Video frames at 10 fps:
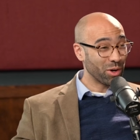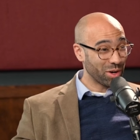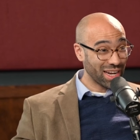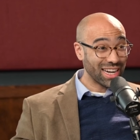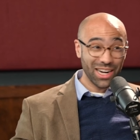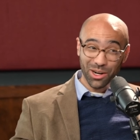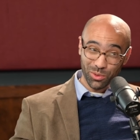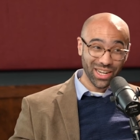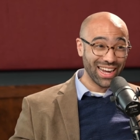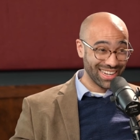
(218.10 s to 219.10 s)
we don't get it here,
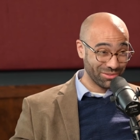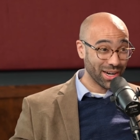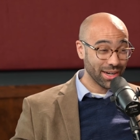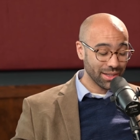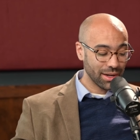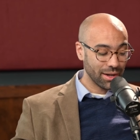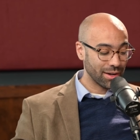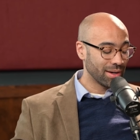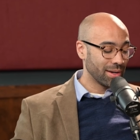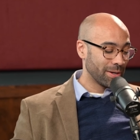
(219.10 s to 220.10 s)
we'll get it there.